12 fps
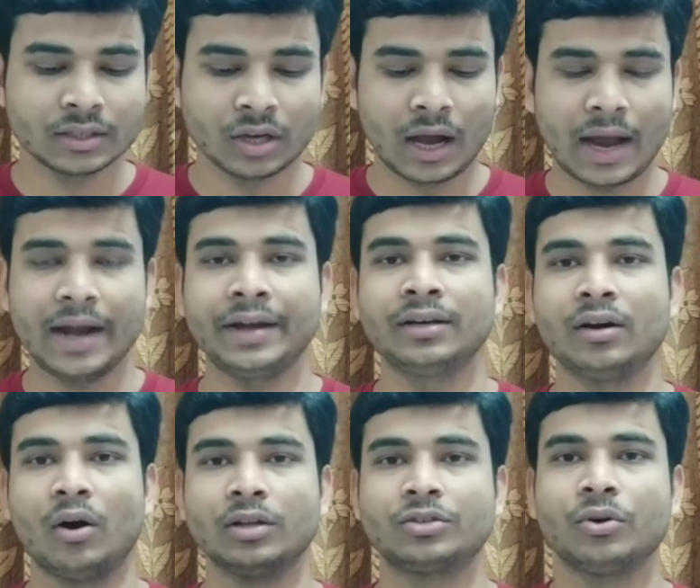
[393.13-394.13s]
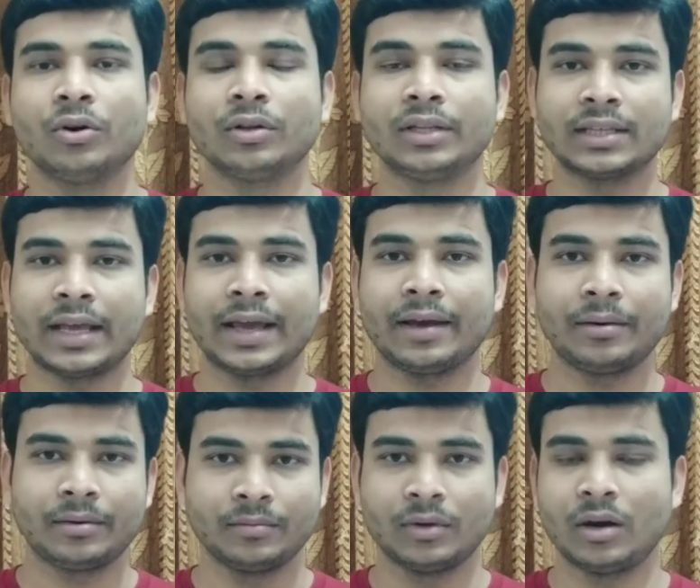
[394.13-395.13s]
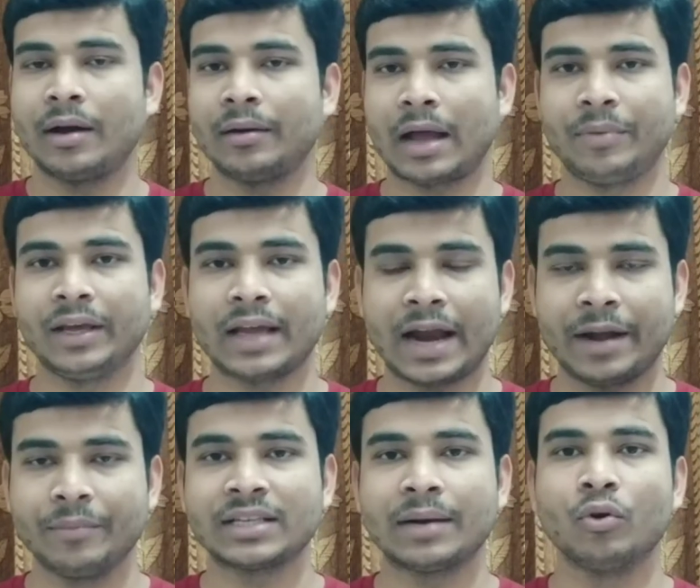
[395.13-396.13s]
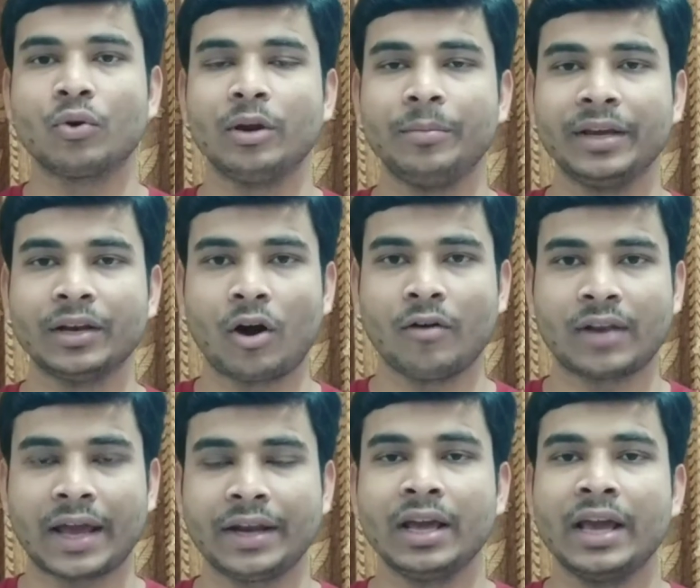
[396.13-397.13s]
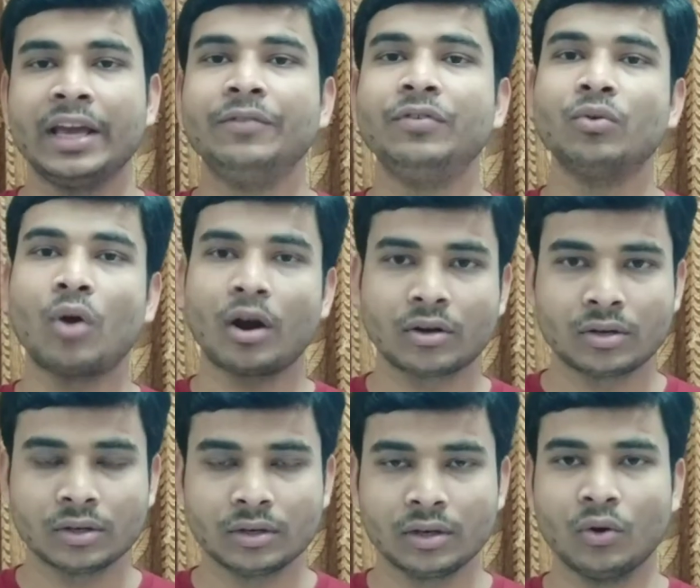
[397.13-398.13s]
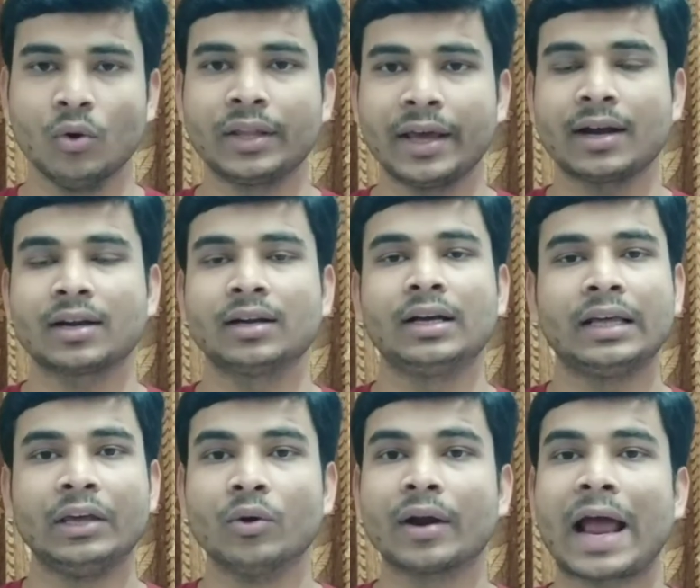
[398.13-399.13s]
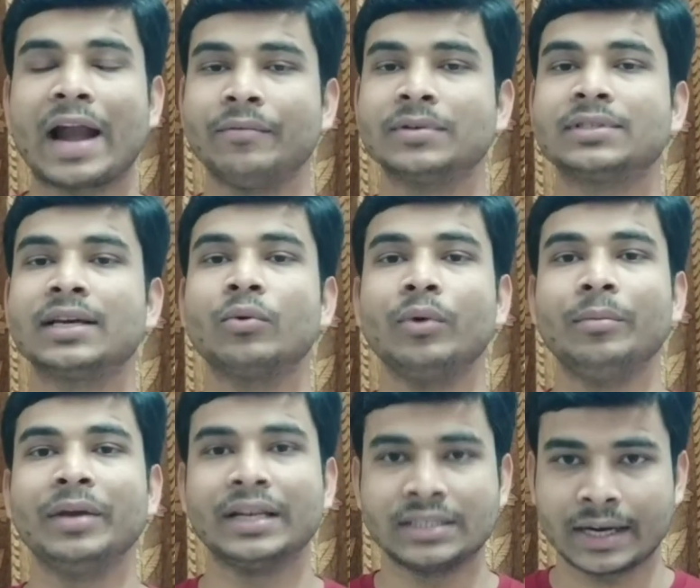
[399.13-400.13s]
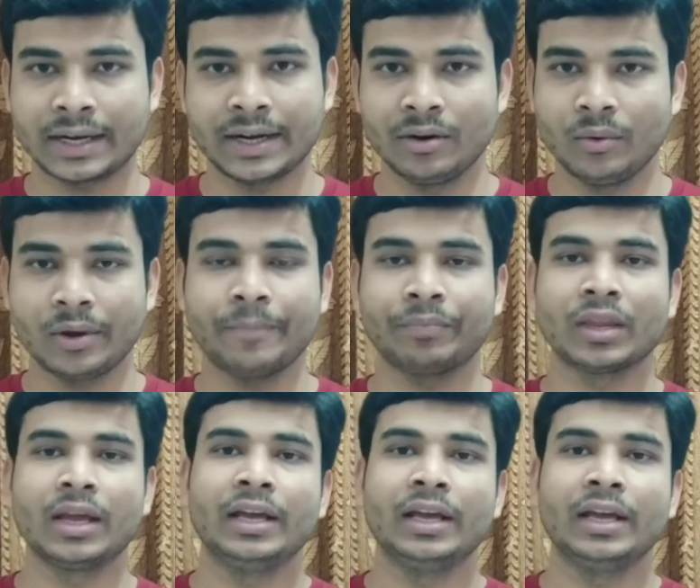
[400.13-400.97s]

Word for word: And also this uh, admission mode will be in offline. If you not go there, your admission will be rejected, okay.